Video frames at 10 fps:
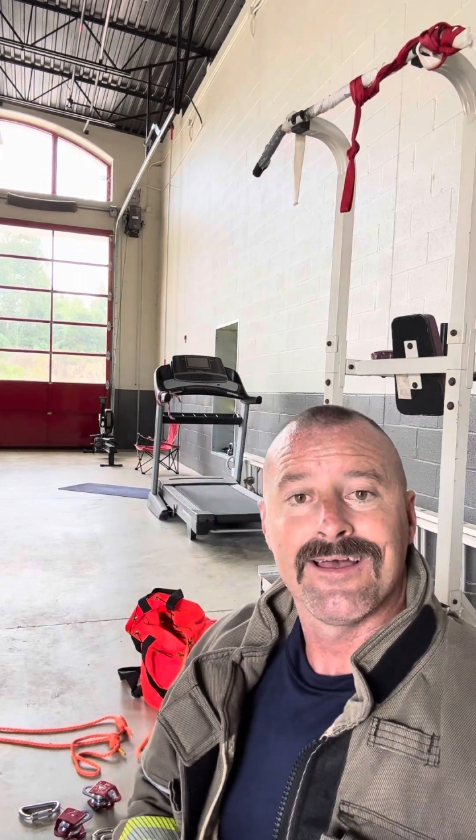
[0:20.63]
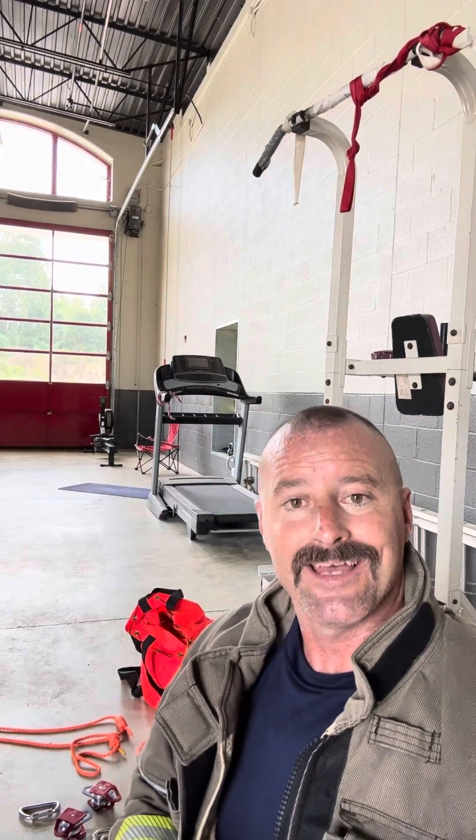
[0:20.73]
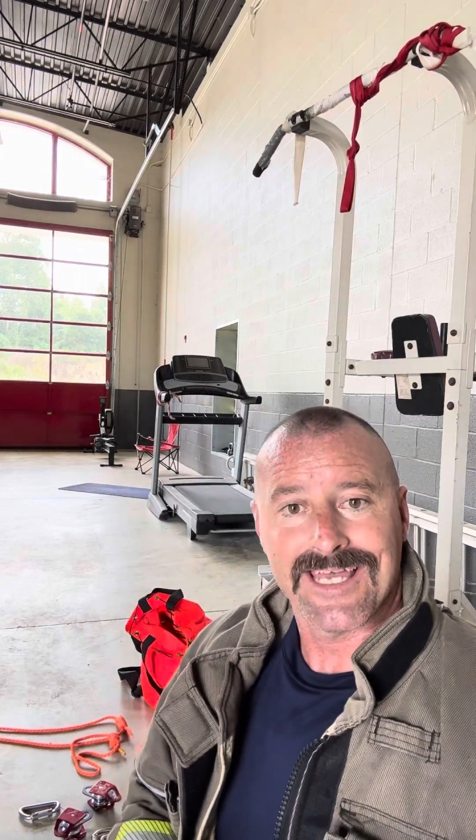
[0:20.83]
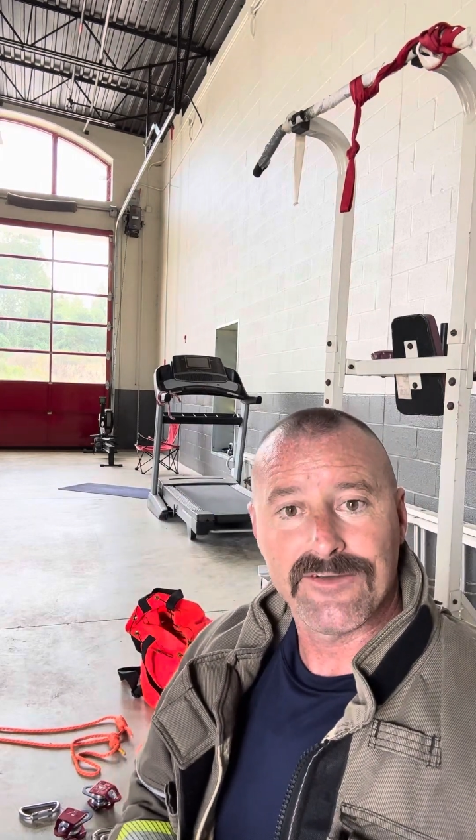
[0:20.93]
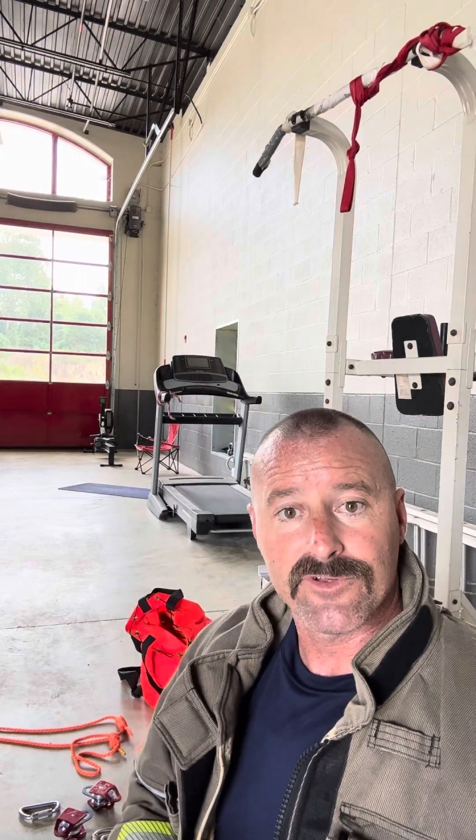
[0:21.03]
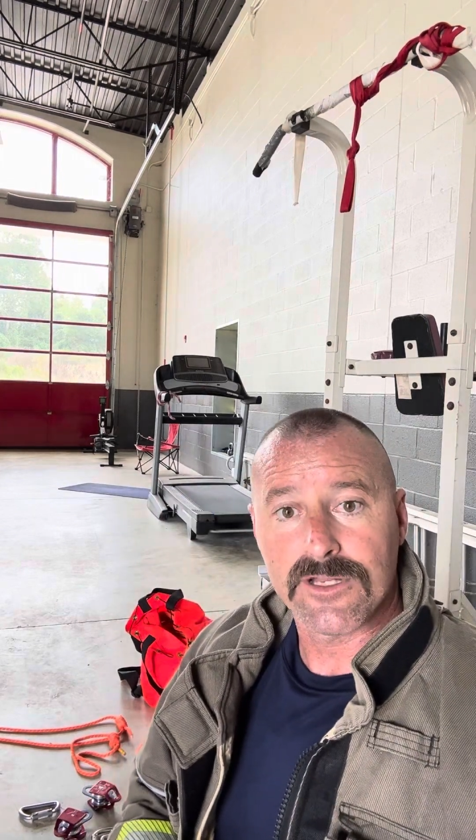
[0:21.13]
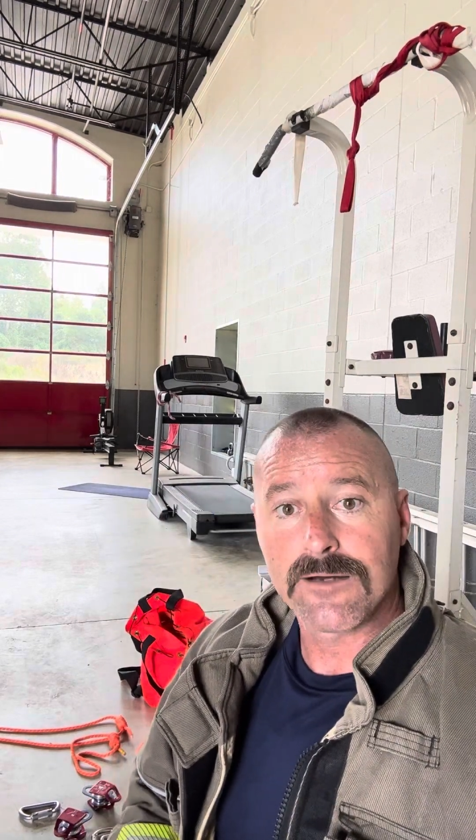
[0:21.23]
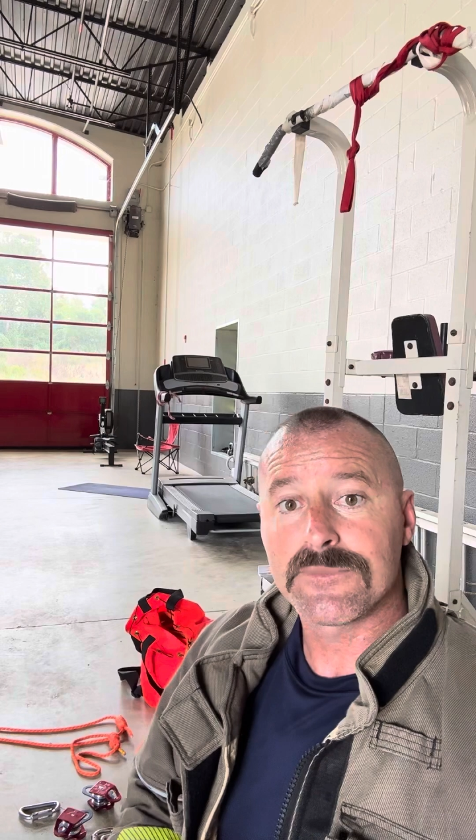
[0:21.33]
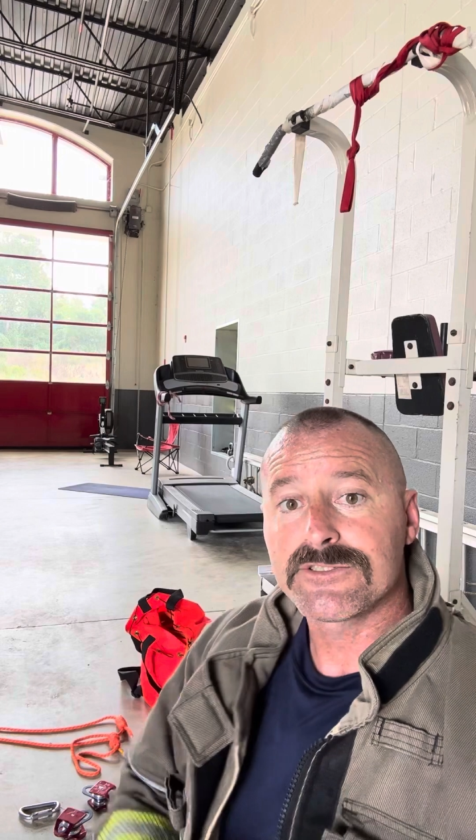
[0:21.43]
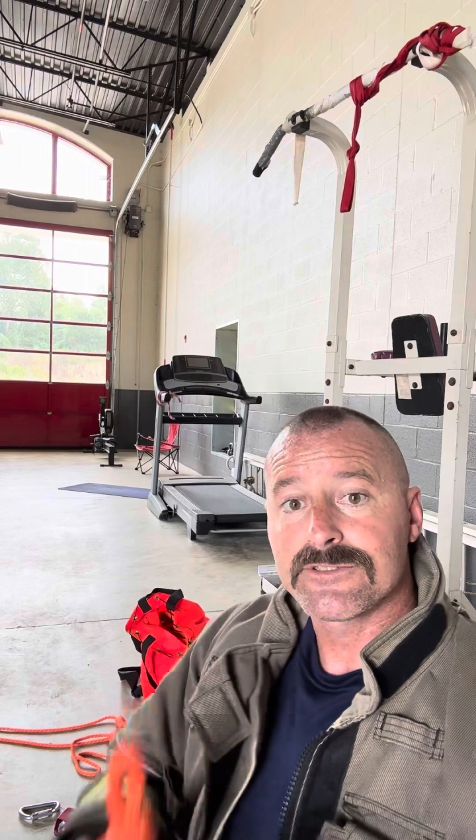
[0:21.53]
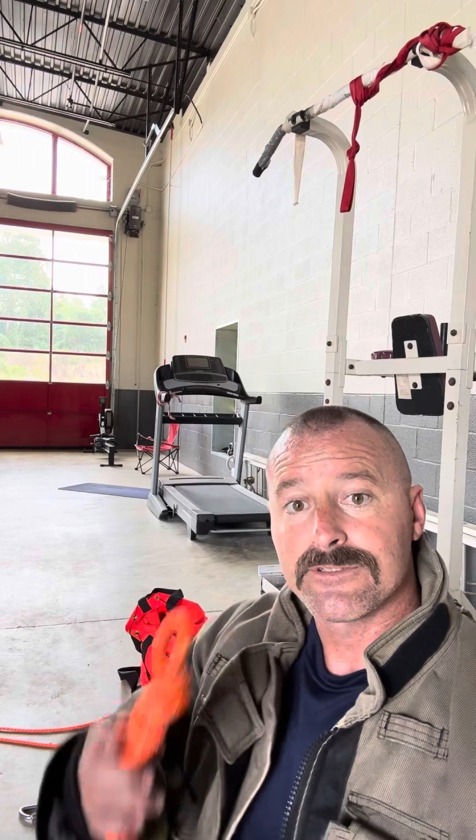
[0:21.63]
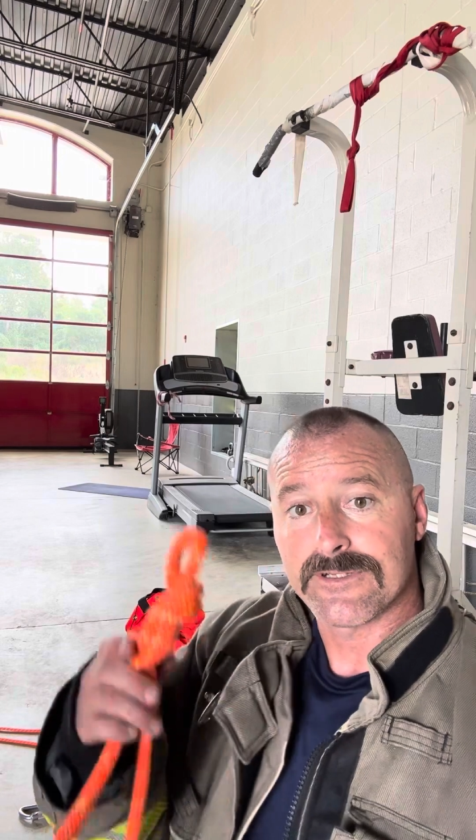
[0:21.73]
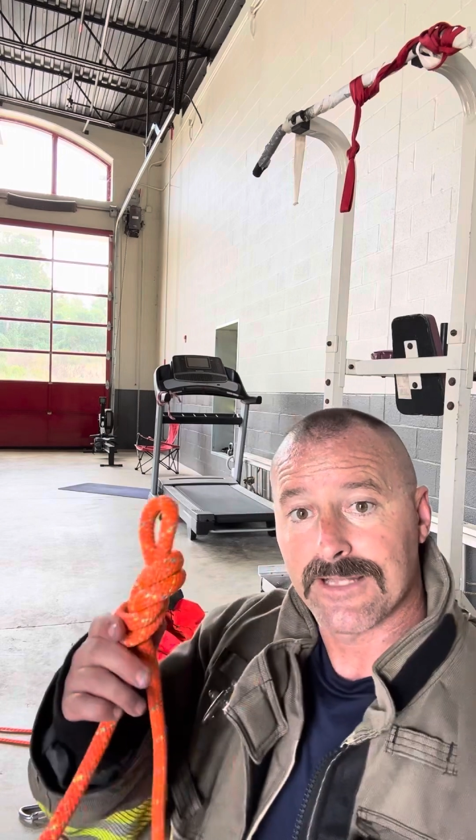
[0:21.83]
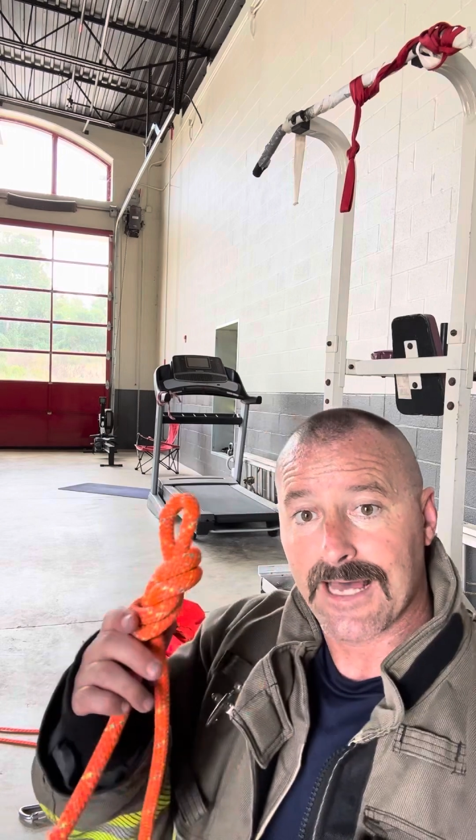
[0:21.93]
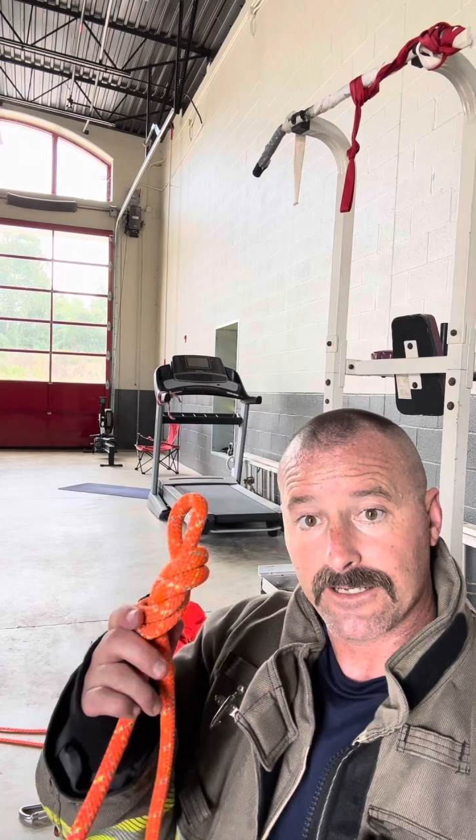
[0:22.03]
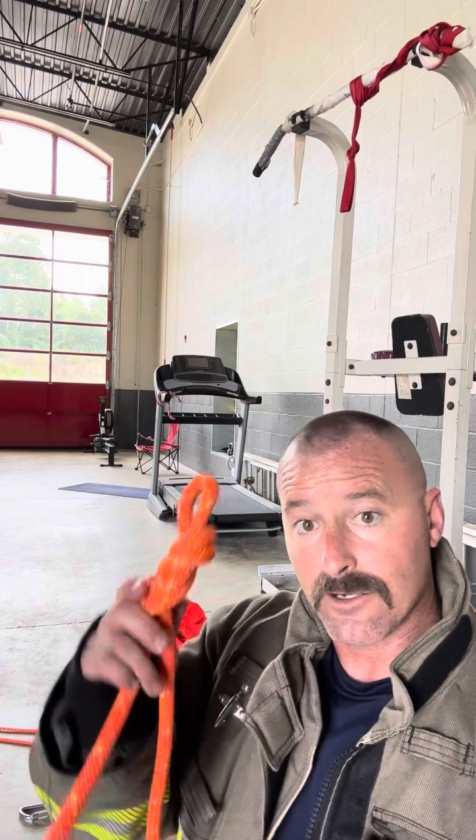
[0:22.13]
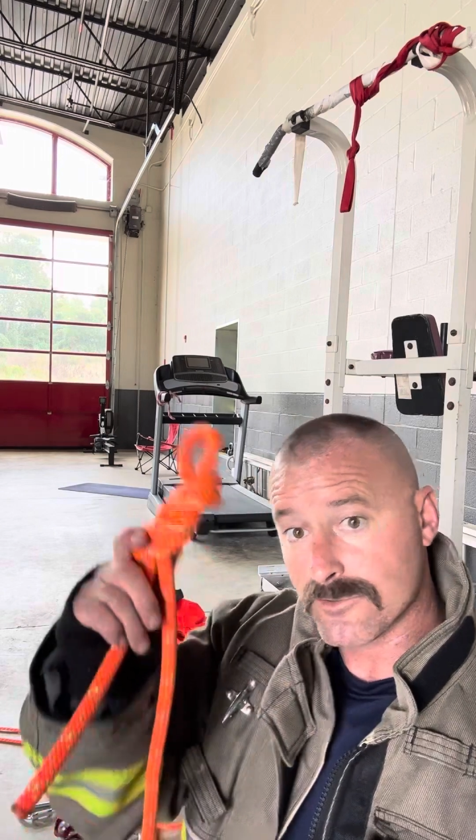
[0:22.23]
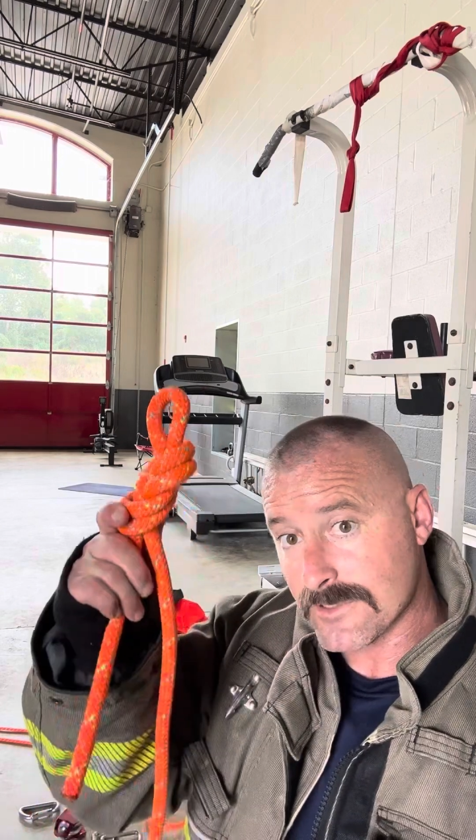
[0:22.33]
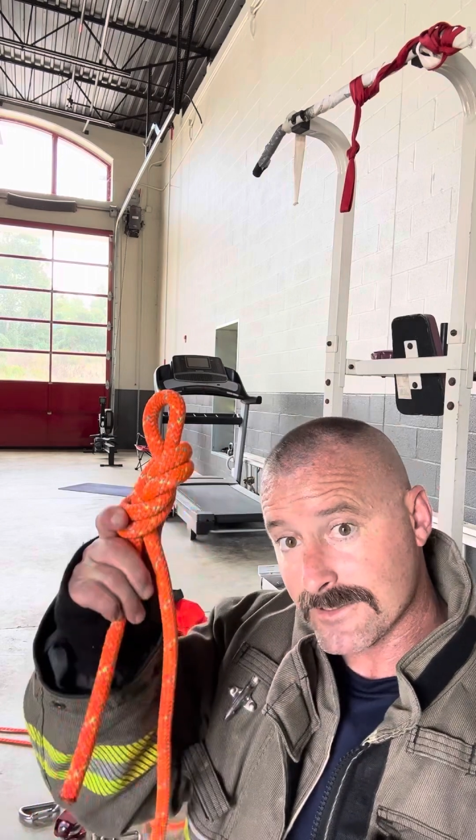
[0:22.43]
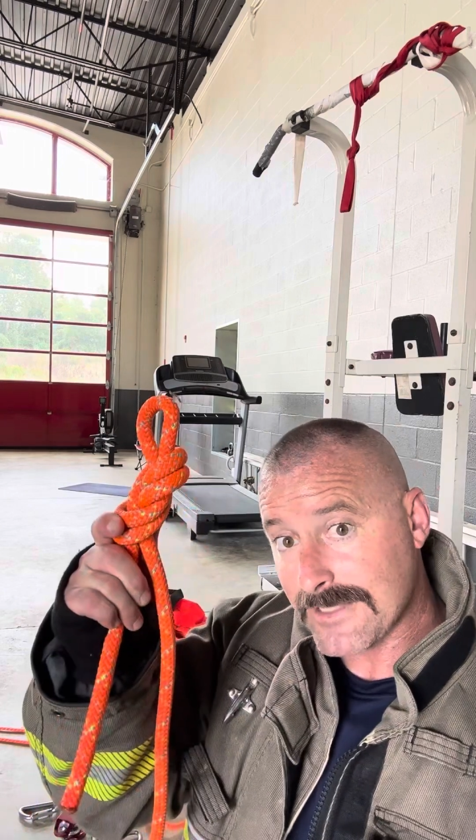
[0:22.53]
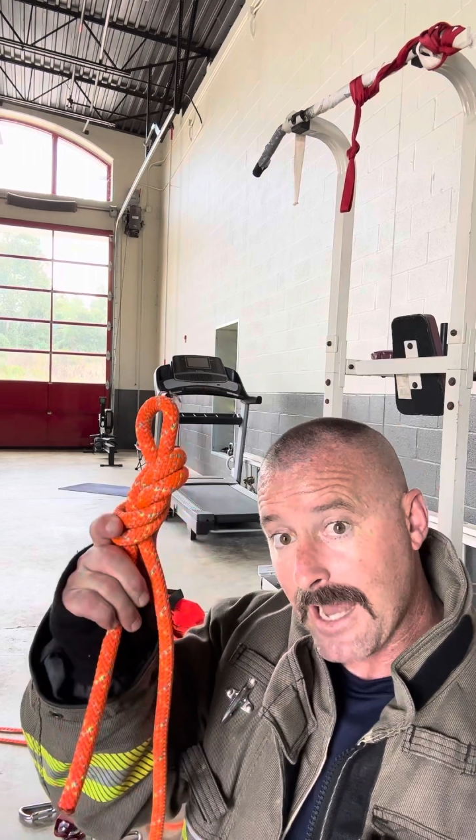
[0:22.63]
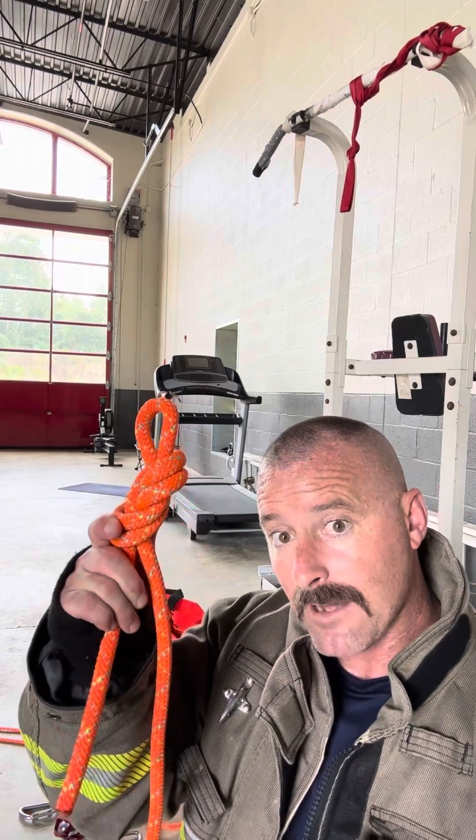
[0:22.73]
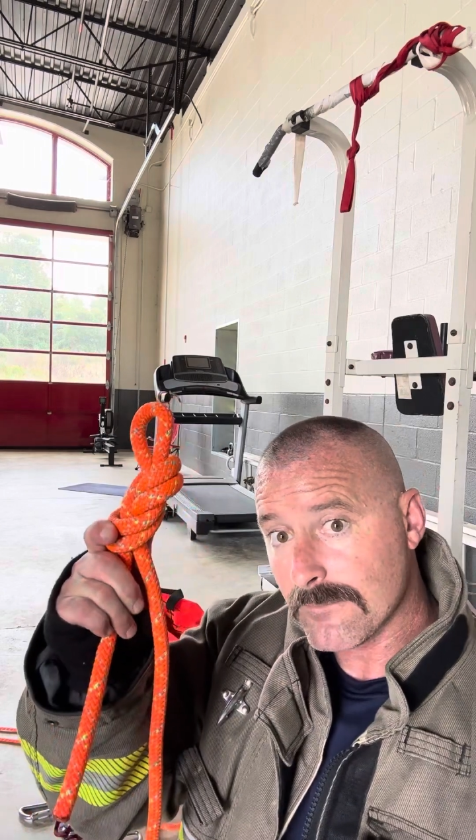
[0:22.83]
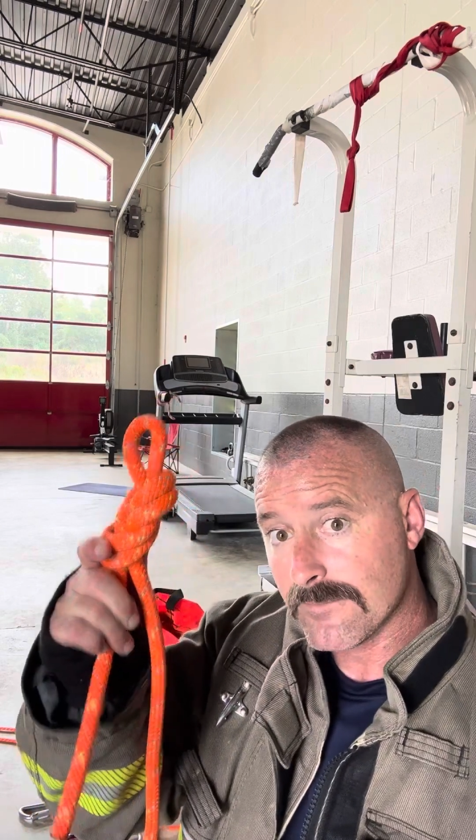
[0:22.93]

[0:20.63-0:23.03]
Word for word: even numbers, knot goes to the top.